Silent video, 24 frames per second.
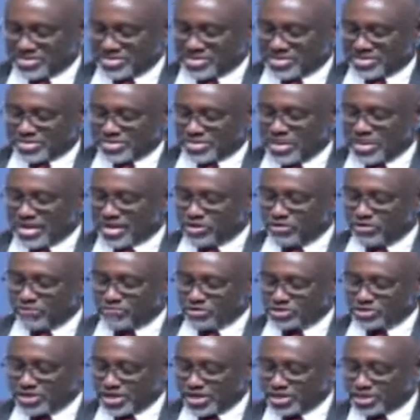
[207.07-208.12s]
That
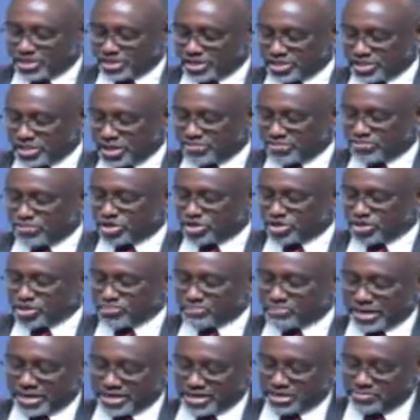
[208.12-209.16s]
conversation came rushing
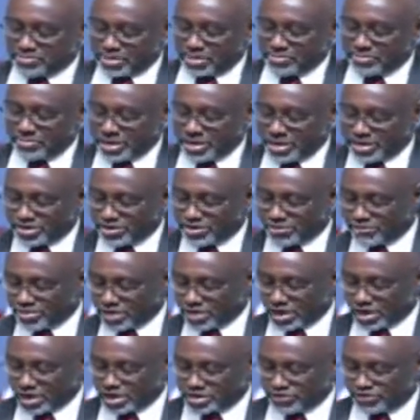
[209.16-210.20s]
back to my mind over the
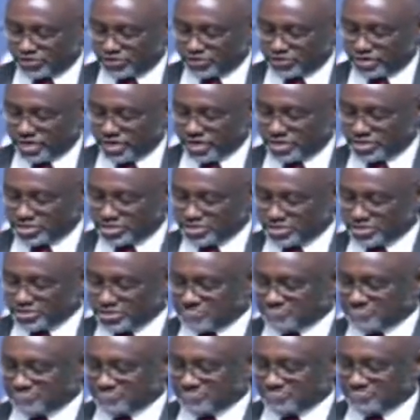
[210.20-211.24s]
last few
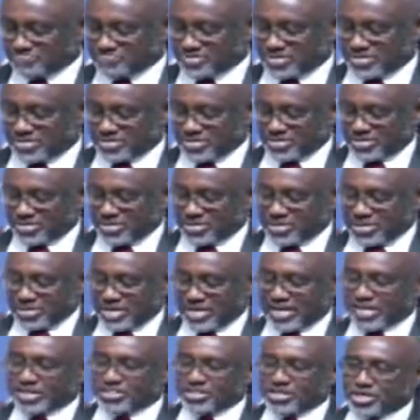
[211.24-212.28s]
days.
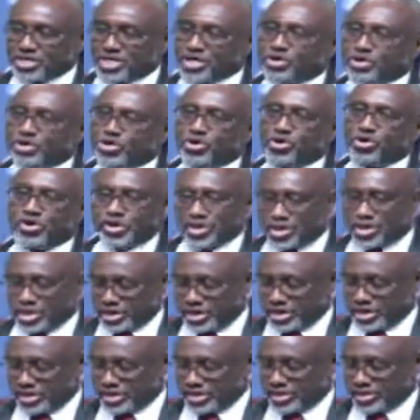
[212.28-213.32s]
As he
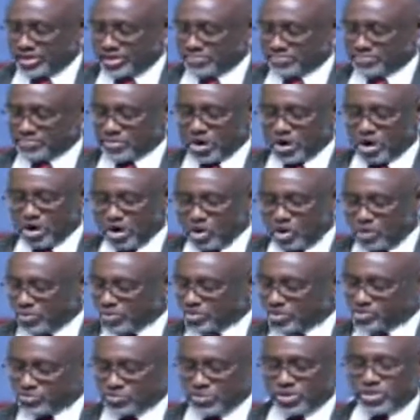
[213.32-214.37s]
annoyingly
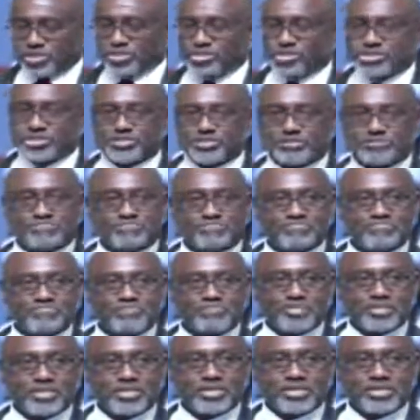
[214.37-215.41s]
always was,
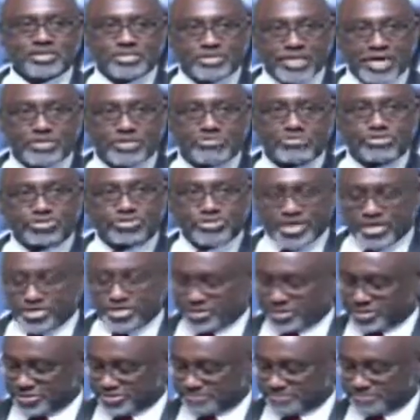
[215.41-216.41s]
Dad was right.